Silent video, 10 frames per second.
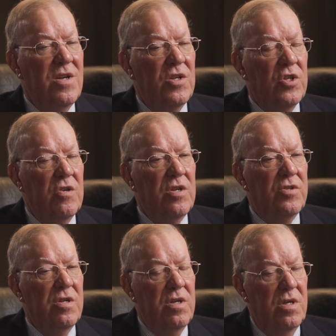So I
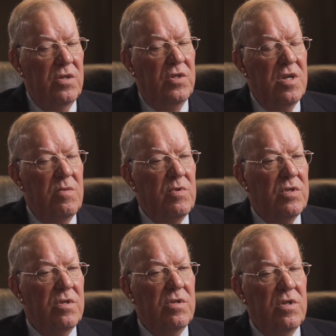said, his name is
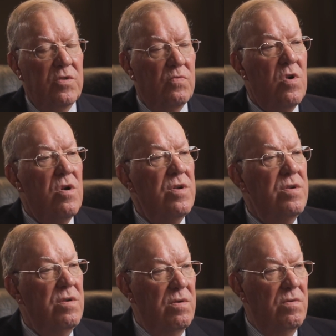is Ron.
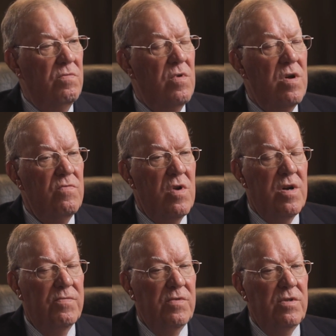Ron
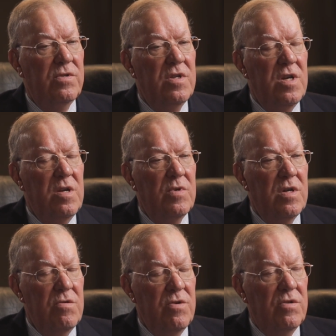Roth was his name, and I
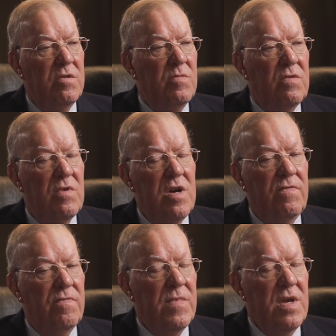introduced him to my wife.